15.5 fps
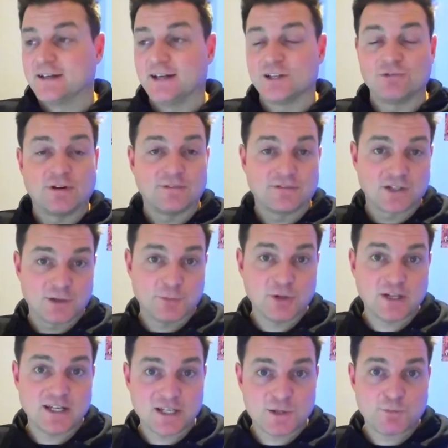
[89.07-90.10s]
and you're either going to
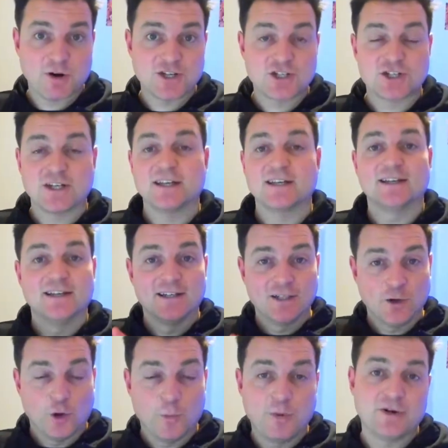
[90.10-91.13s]
put it in a spreadsheet
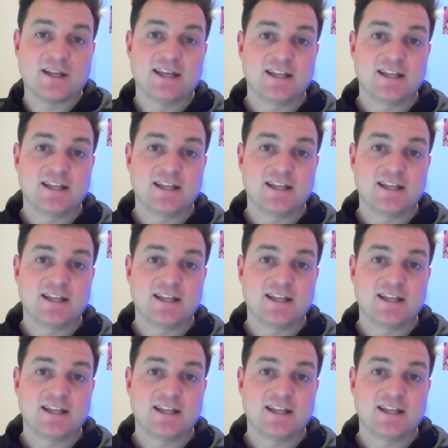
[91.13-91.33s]
or put